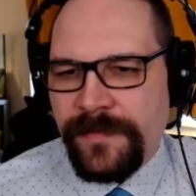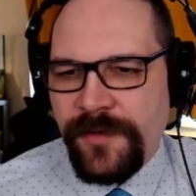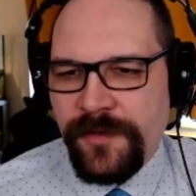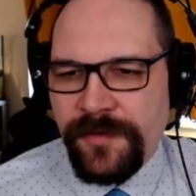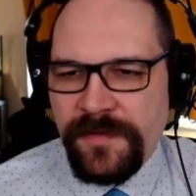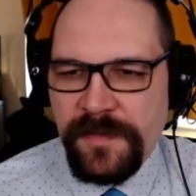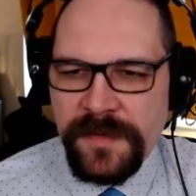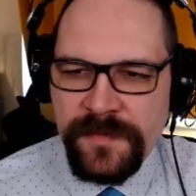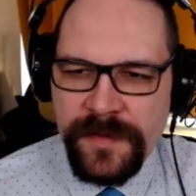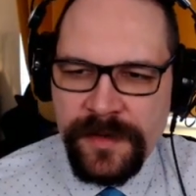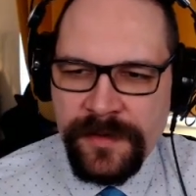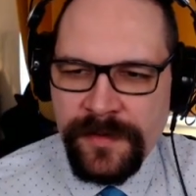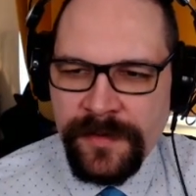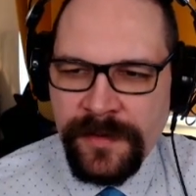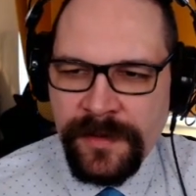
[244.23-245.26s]
Looks between
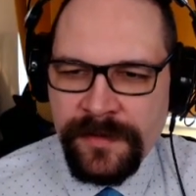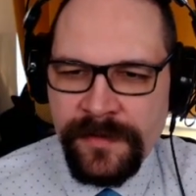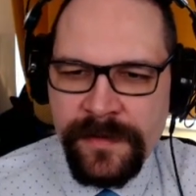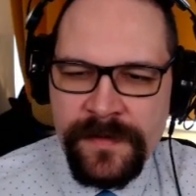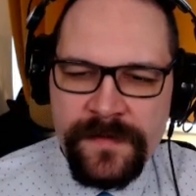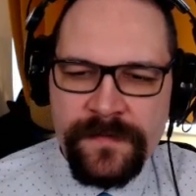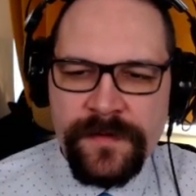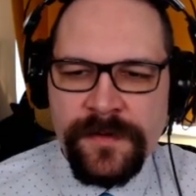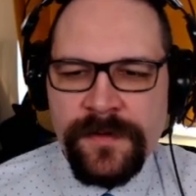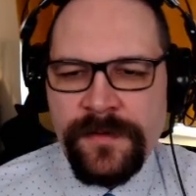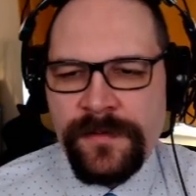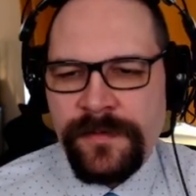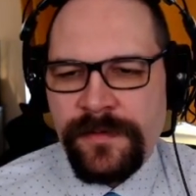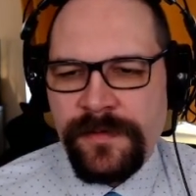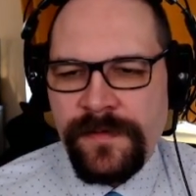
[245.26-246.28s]
you and the rest of the crew.
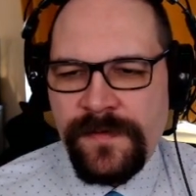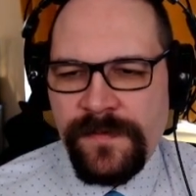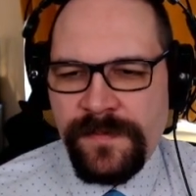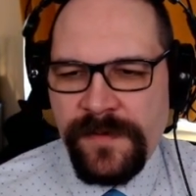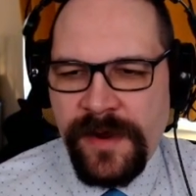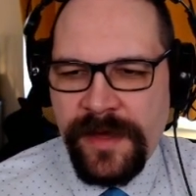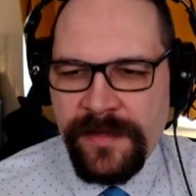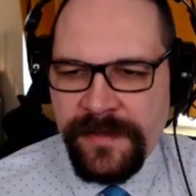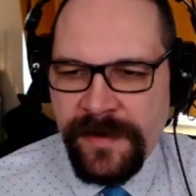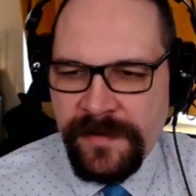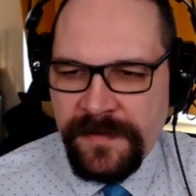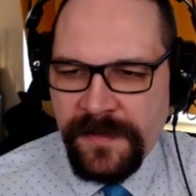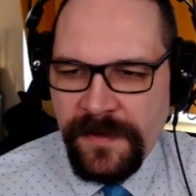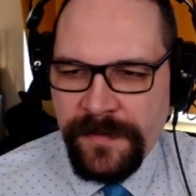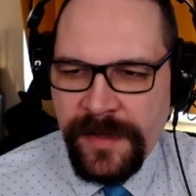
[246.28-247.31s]
Surprised there are
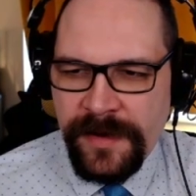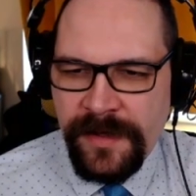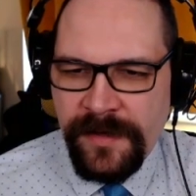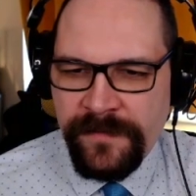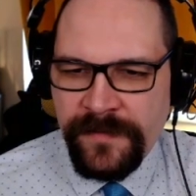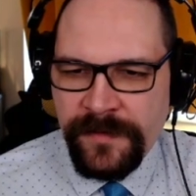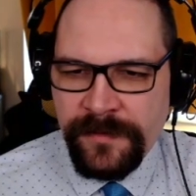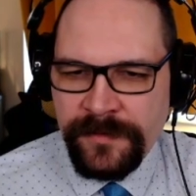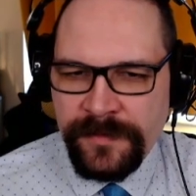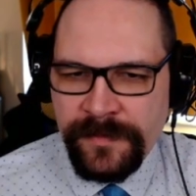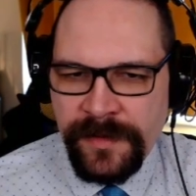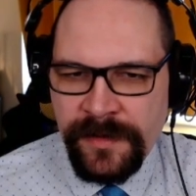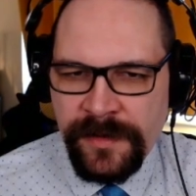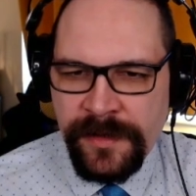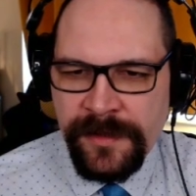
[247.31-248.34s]
so many of you, to
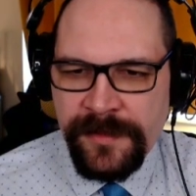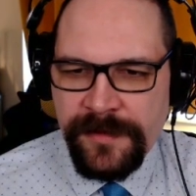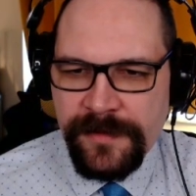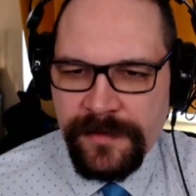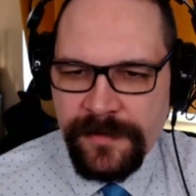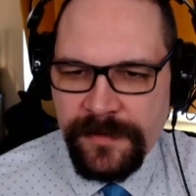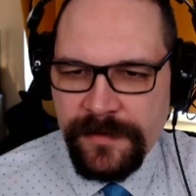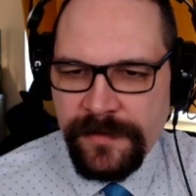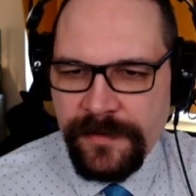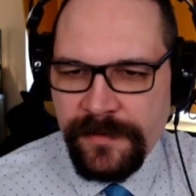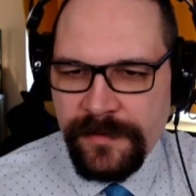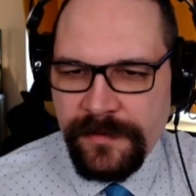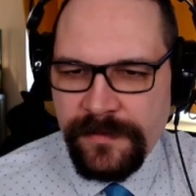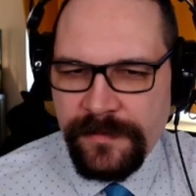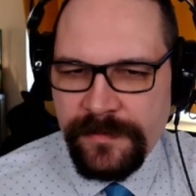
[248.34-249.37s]
be honest.
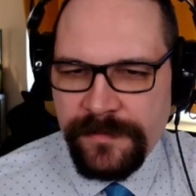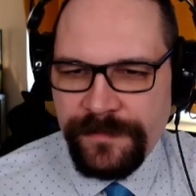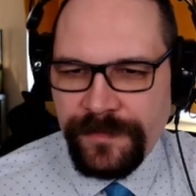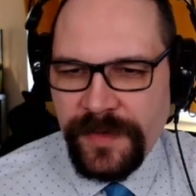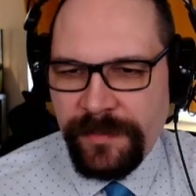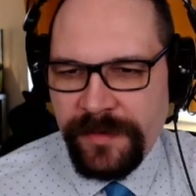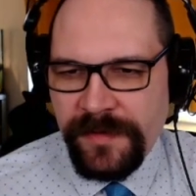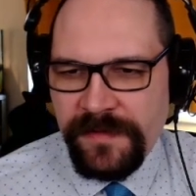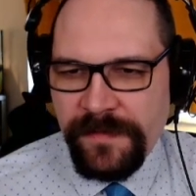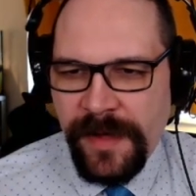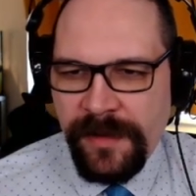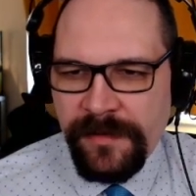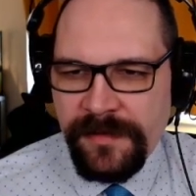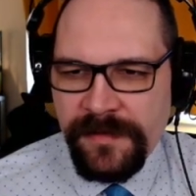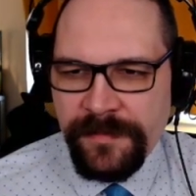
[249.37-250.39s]
Please
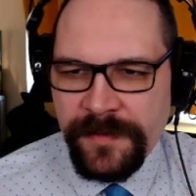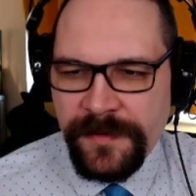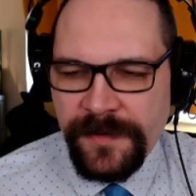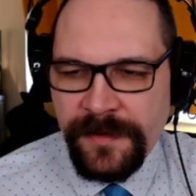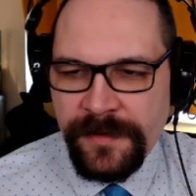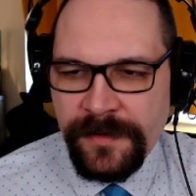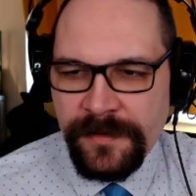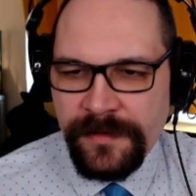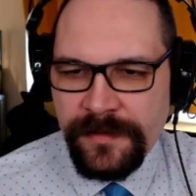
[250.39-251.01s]
smile sympathetically.